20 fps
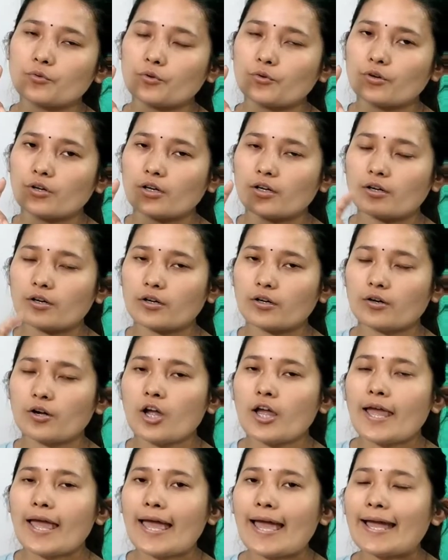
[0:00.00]

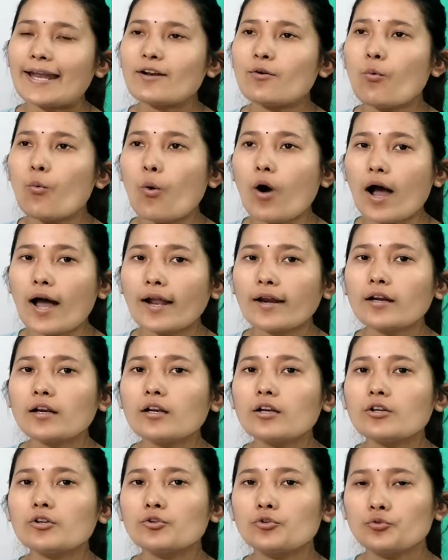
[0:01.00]

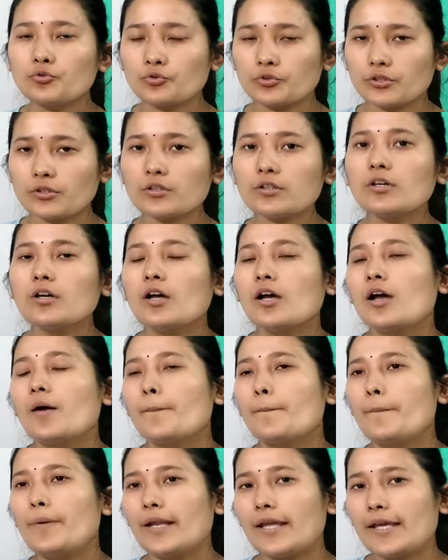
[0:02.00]
1 to the
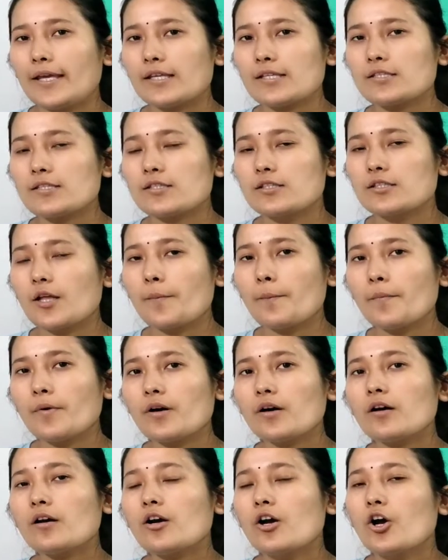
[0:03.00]
place
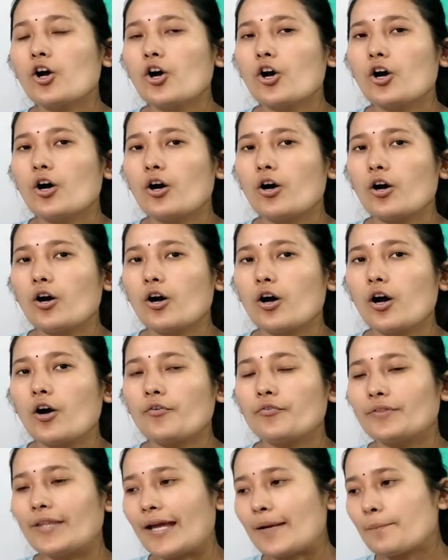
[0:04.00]
number
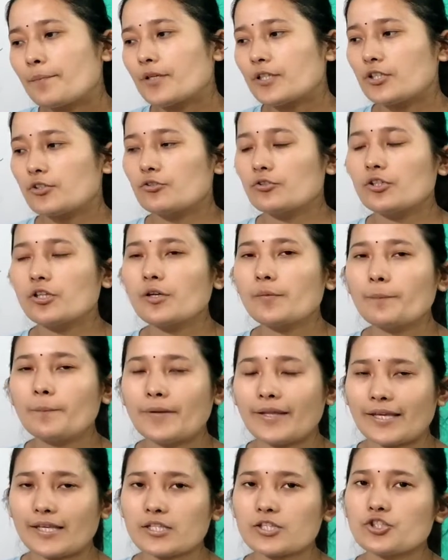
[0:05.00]
of that particular
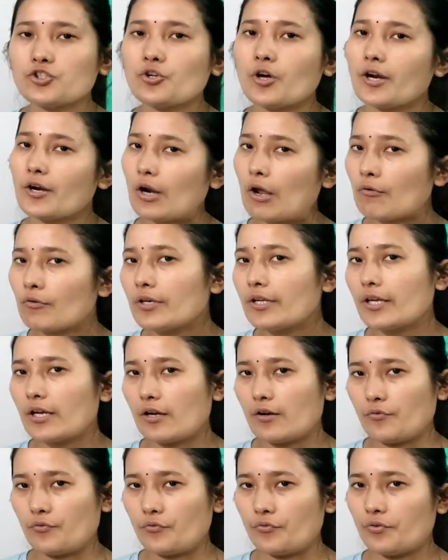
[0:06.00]
place you are rounding
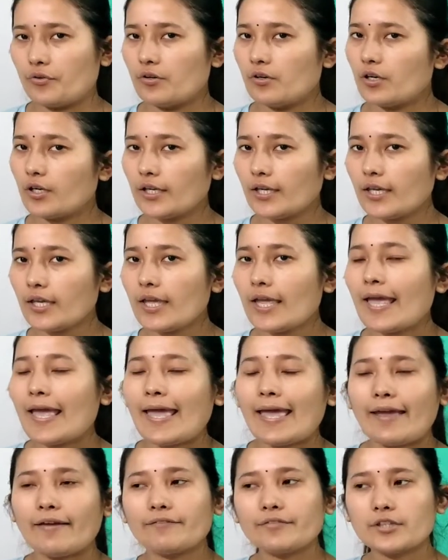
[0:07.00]
off. Okay,
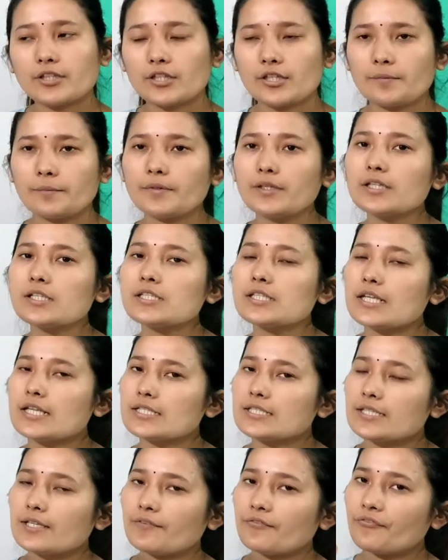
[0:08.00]
if the number is
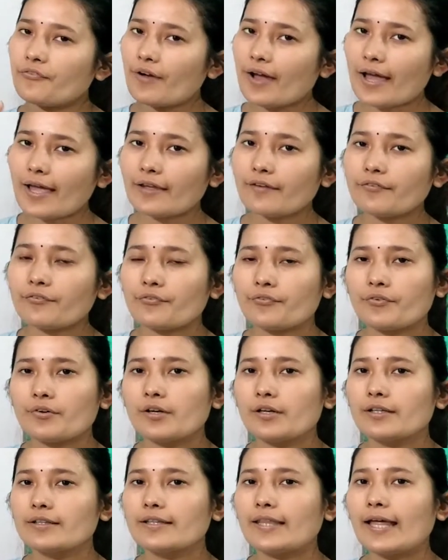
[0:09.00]
less than 5,
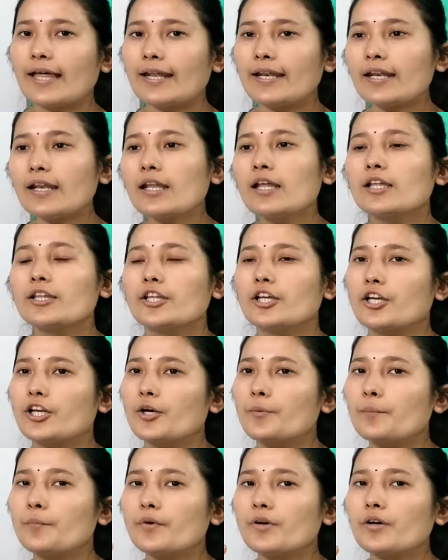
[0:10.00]
then the
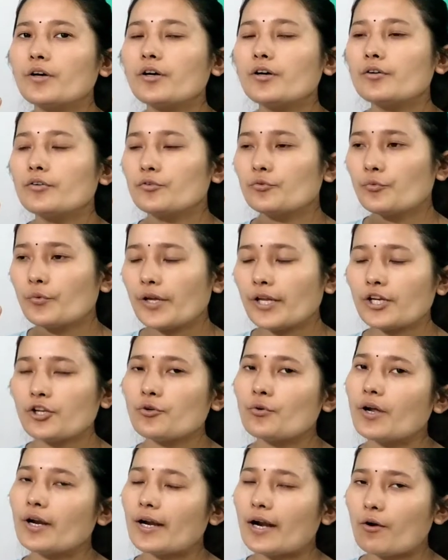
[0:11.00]
number where
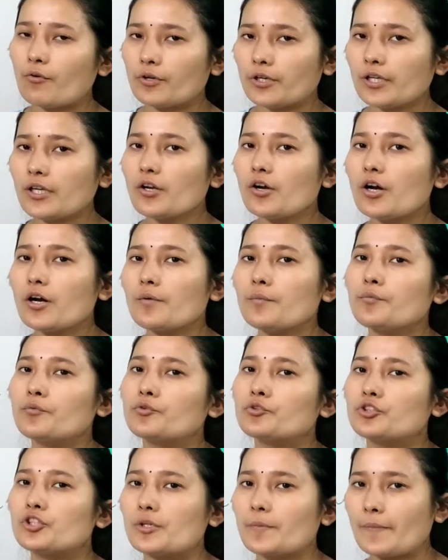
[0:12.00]
you are rounding off
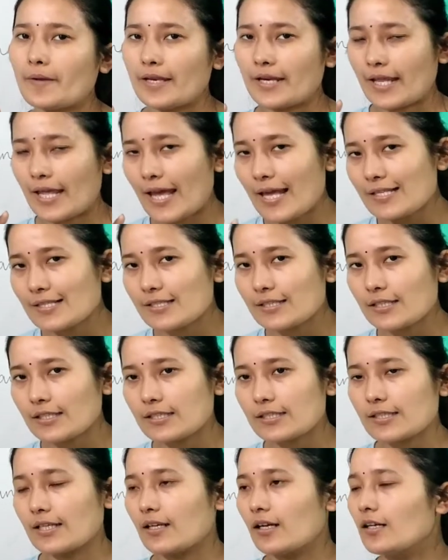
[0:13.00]
would remain as it
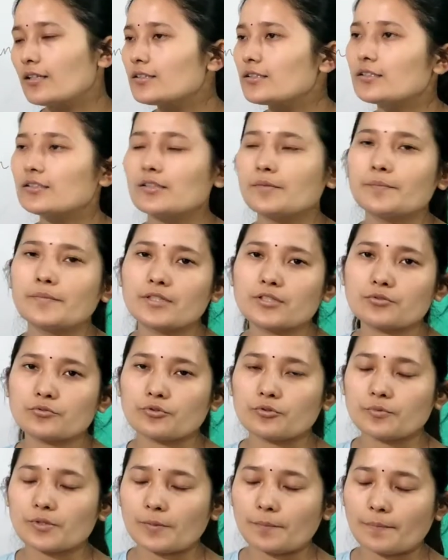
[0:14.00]
is, and other numbers
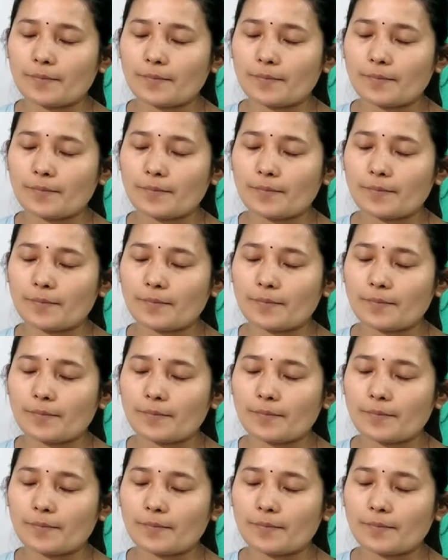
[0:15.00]
would be